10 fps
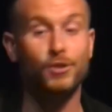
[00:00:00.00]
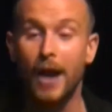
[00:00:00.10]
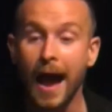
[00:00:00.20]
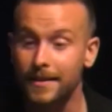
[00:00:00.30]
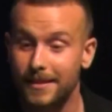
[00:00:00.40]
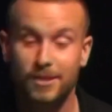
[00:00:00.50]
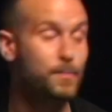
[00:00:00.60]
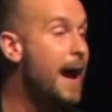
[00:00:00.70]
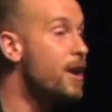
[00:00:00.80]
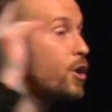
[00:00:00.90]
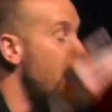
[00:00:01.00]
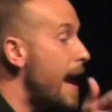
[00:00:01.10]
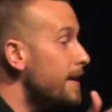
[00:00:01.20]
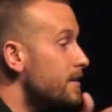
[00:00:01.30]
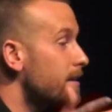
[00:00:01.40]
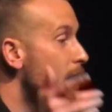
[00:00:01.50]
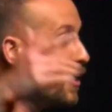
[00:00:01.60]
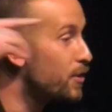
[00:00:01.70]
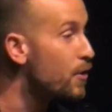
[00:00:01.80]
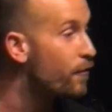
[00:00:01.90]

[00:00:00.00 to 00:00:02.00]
Christ. It's by grace through